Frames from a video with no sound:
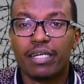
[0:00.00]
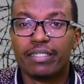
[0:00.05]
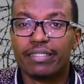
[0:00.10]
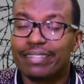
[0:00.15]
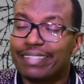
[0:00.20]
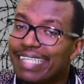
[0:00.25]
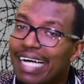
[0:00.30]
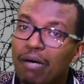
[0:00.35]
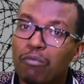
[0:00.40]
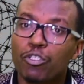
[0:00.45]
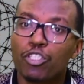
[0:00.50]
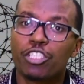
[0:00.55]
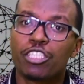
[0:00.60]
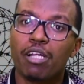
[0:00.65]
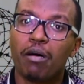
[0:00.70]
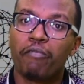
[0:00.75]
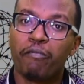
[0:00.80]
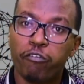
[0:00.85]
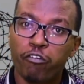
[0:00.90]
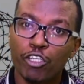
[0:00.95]
That was
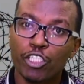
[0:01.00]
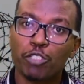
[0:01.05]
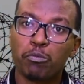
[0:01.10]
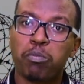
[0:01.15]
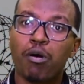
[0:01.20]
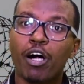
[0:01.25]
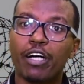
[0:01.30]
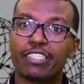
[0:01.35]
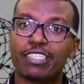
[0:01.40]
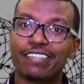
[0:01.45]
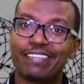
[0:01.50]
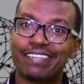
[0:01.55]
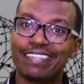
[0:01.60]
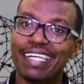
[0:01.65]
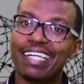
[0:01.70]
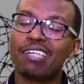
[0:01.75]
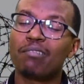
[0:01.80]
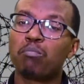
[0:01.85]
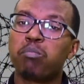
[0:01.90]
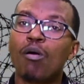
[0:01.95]
the first part. The
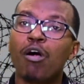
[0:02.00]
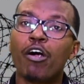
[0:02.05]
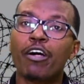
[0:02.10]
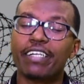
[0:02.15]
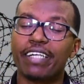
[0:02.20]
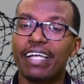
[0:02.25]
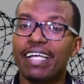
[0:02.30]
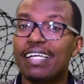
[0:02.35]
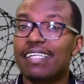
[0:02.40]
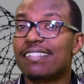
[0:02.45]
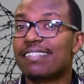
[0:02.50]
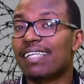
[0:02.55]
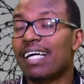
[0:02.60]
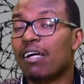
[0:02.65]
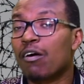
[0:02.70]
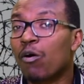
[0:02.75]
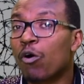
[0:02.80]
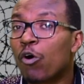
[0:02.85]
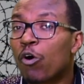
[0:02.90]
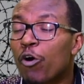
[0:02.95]
second part is,
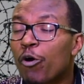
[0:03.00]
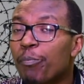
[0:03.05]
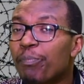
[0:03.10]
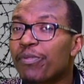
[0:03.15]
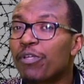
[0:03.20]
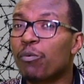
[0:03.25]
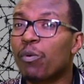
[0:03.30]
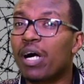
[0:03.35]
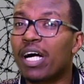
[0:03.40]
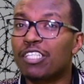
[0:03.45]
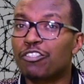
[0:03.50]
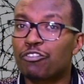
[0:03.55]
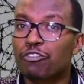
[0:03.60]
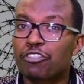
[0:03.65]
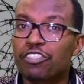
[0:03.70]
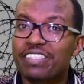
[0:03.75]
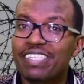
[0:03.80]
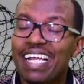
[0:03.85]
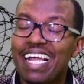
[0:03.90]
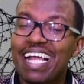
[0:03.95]
I hope you
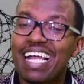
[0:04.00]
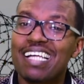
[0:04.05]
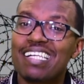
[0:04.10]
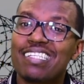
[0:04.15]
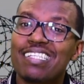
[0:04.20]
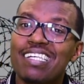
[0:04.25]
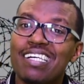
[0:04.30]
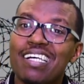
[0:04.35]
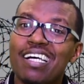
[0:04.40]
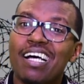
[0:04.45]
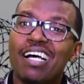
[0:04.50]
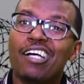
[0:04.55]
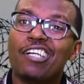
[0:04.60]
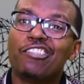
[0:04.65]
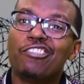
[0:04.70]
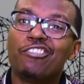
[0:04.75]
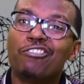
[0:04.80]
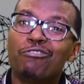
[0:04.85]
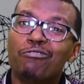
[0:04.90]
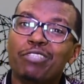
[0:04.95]
understand
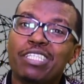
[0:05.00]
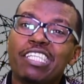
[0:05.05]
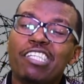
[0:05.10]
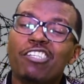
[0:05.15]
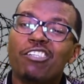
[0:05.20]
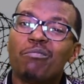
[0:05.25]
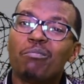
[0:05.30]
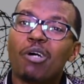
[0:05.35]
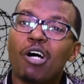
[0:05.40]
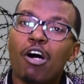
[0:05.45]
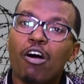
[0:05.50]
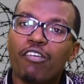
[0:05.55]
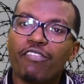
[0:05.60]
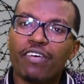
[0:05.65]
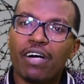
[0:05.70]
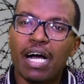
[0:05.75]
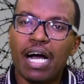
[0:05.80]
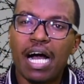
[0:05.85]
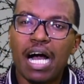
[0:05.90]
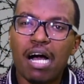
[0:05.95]
the rhythm
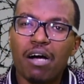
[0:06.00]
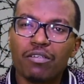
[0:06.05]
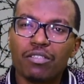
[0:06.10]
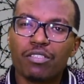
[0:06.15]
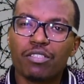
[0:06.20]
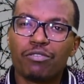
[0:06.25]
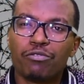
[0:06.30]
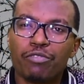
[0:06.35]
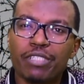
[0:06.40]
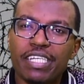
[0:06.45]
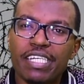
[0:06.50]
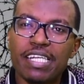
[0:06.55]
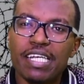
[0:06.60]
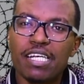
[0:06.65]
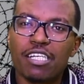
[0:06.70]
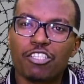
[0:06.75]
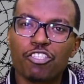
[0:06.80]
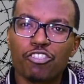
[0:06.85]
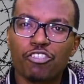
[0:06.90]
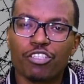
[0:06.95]
of how the
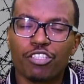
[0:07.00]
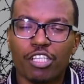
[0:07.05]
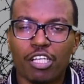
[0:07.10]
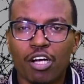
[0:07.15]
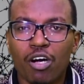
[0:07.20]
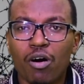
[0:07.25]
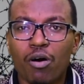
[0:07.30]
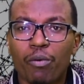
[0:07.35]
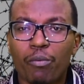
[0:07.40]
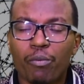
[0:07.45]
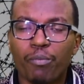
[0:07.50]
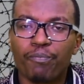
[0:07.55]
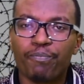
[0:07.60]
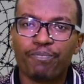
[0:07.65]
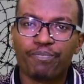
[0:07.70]
reading should go.